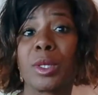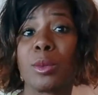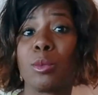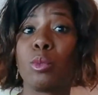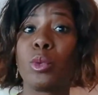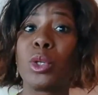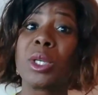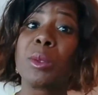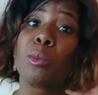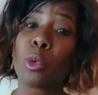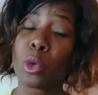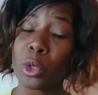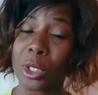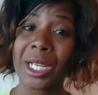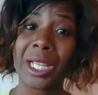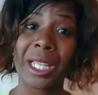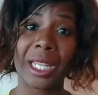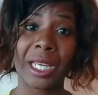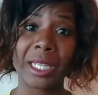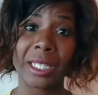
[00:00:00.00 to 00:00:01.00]
bring more
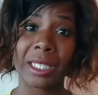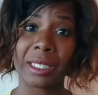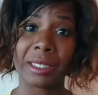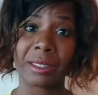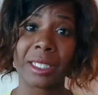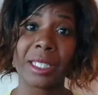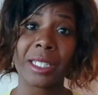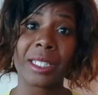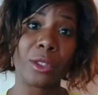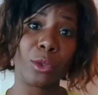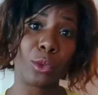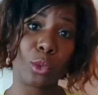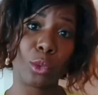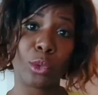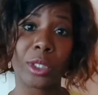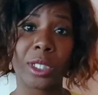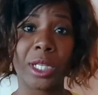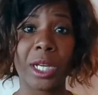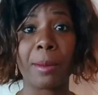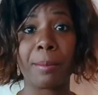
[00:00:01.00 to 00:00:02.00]
client into the
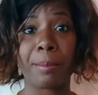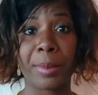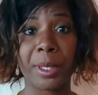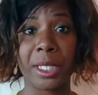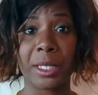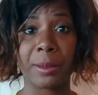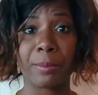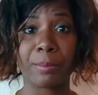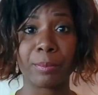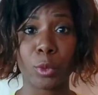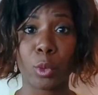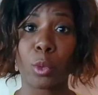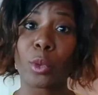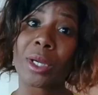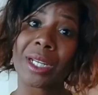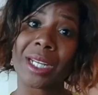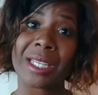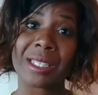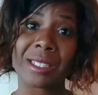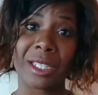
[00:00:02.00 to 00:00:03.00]
company
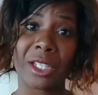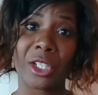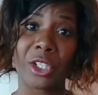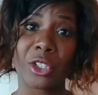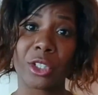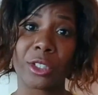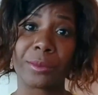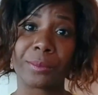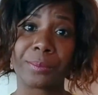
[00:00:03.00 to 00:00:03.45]
organization.